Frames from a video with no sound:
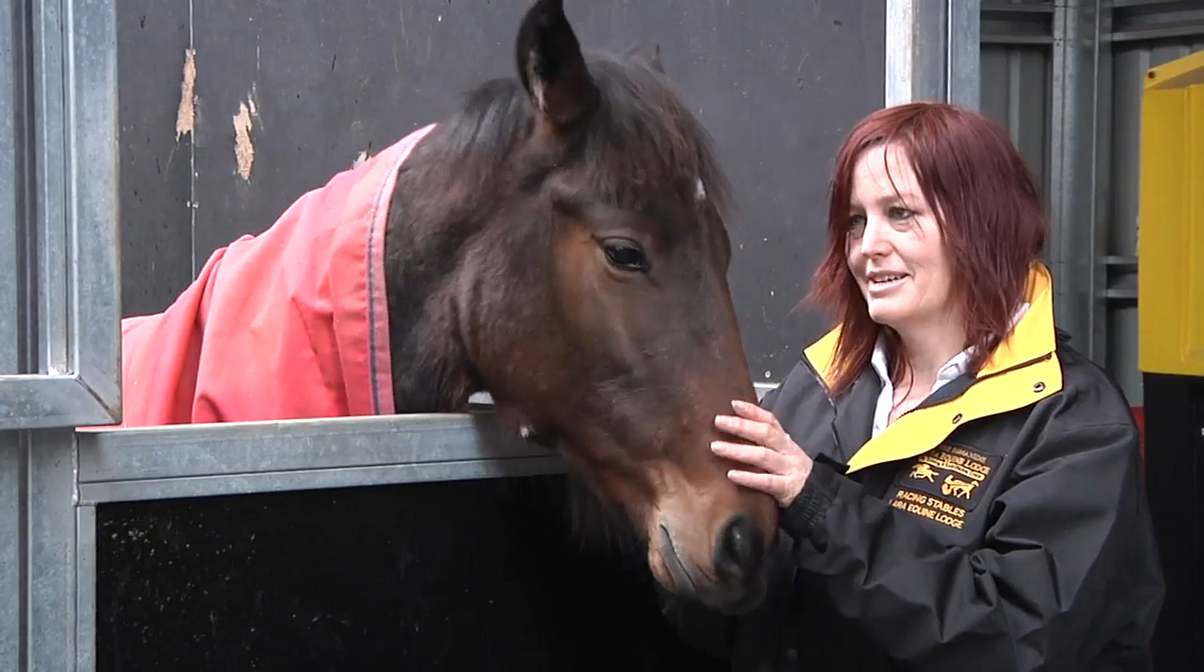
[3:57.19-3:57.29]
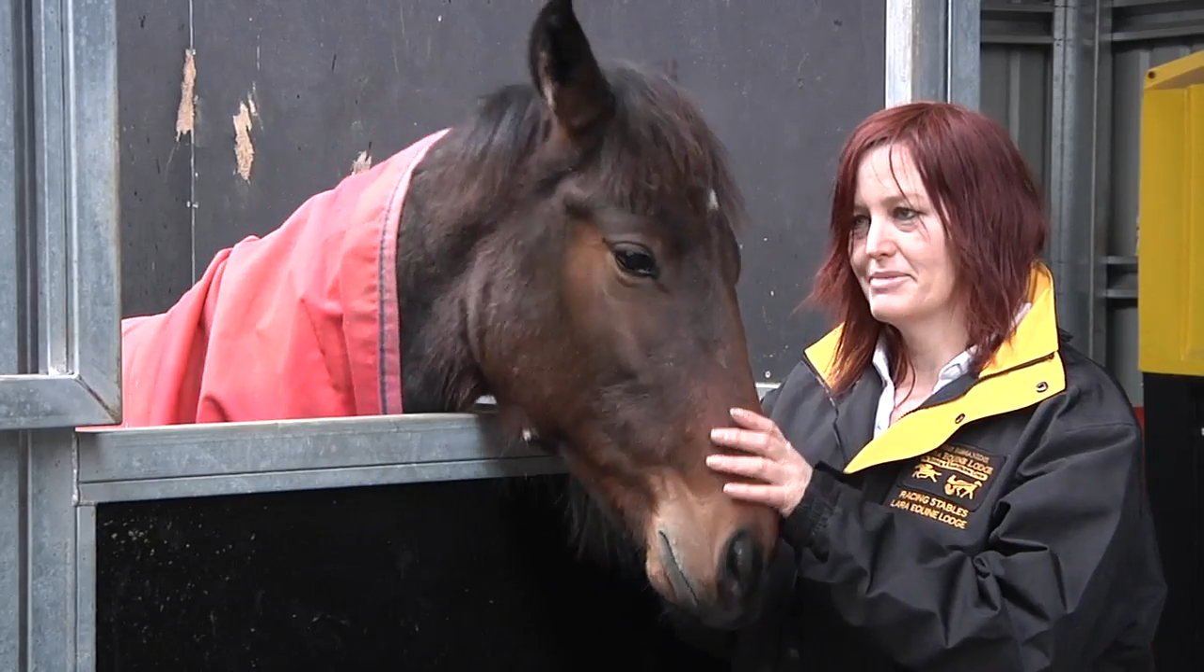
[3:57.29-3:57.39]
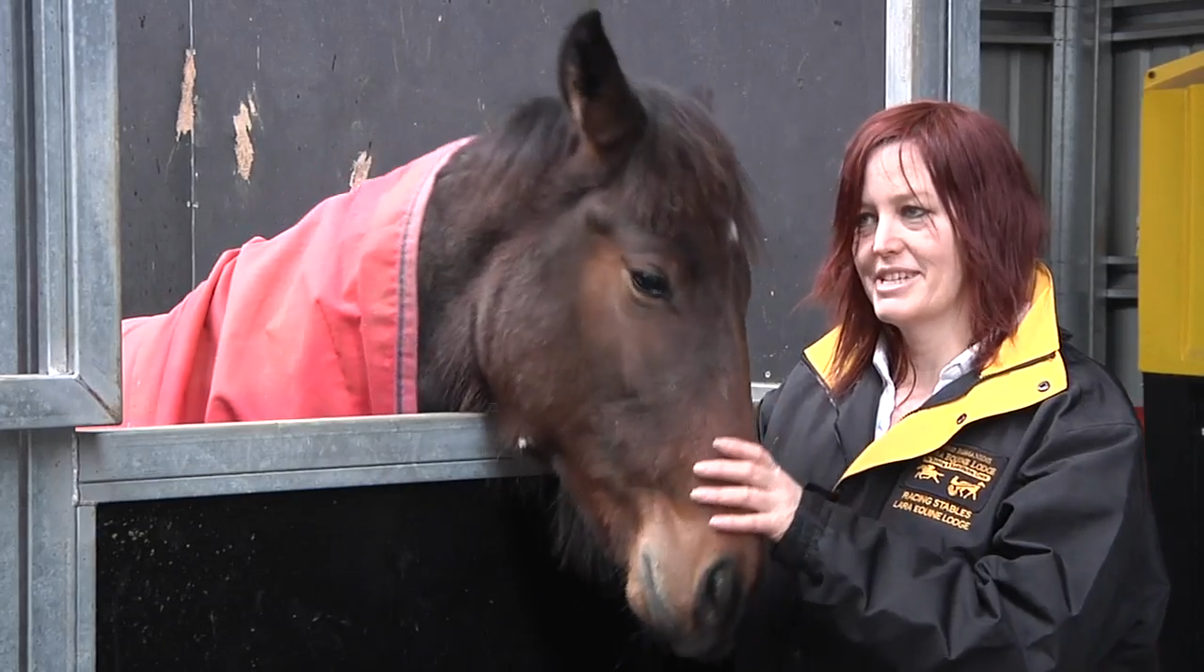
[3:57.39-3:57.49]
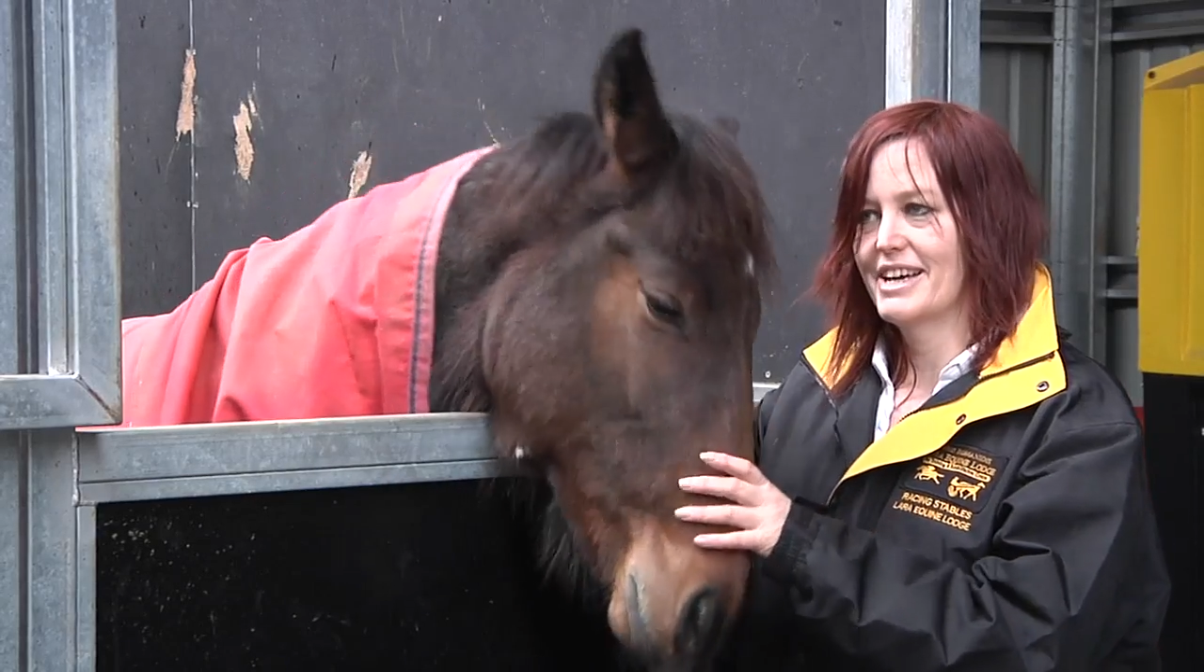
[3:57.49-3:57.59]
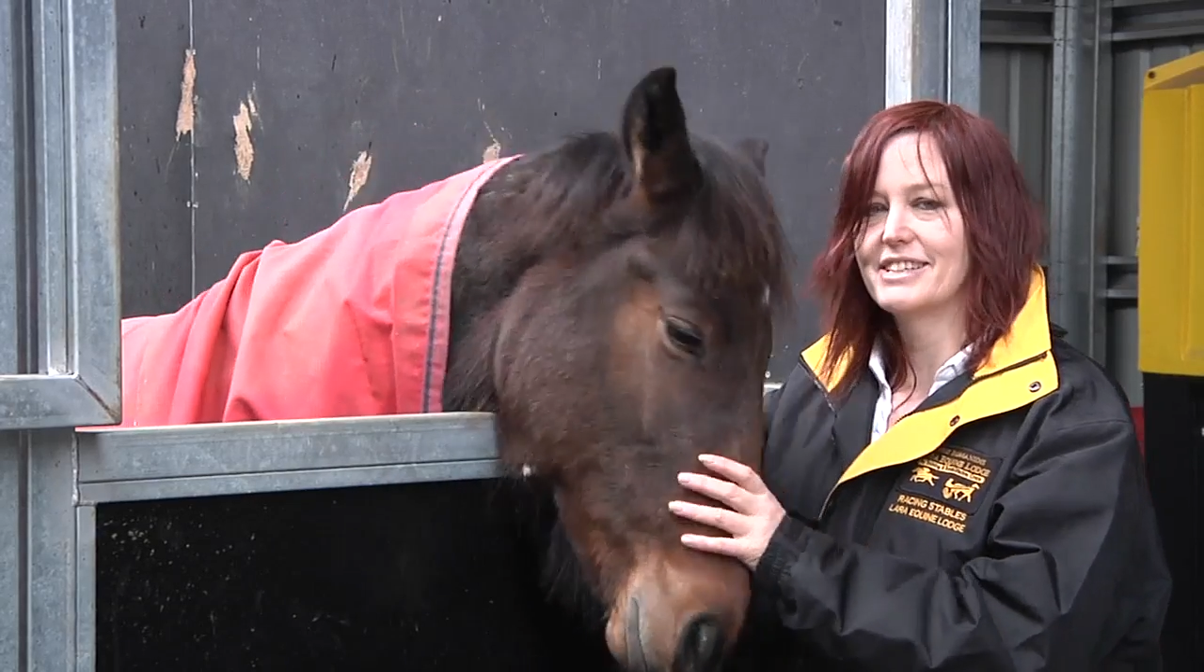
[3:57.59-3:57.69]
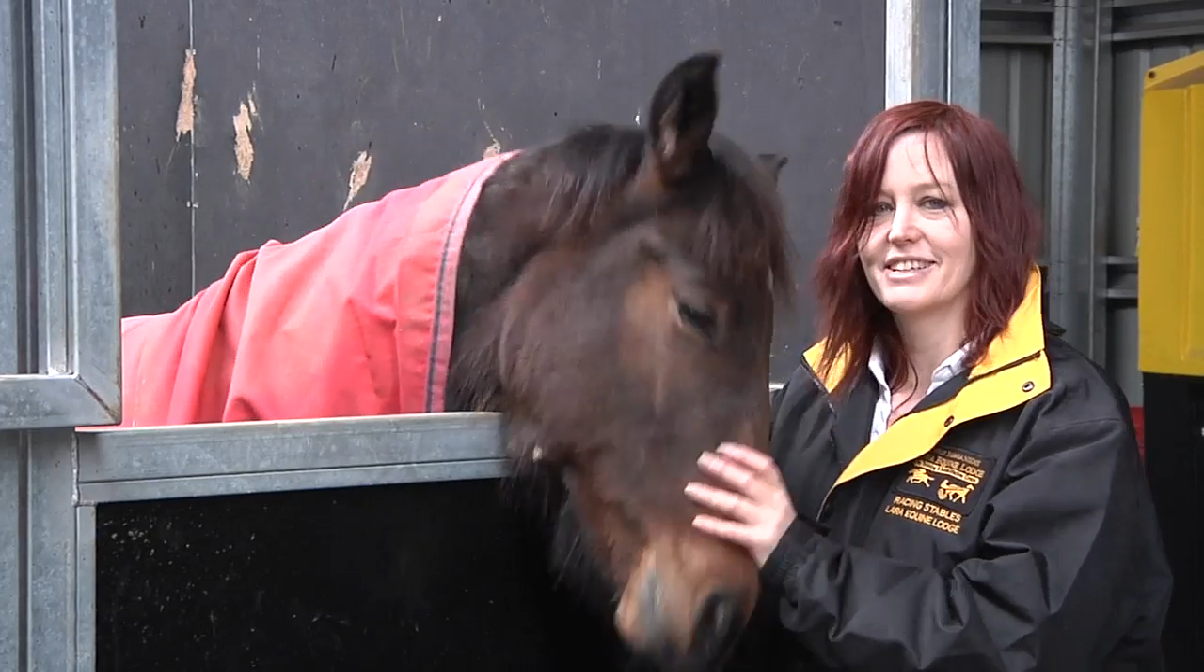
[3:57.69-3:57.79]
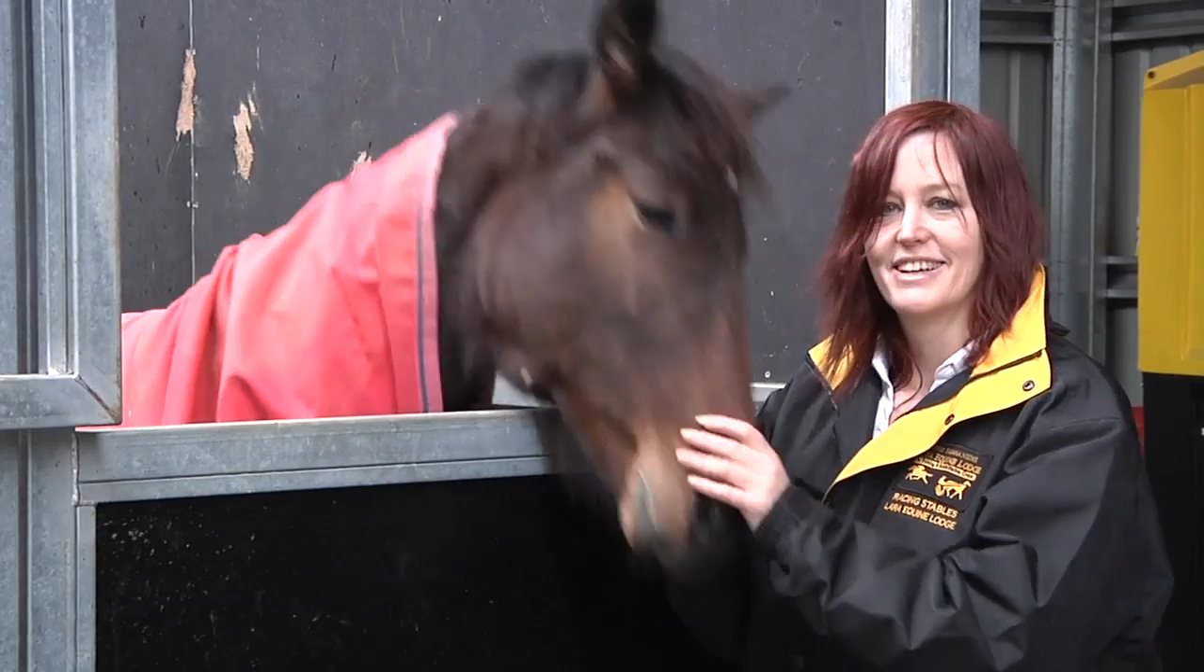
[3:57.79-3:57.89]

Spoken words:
upset.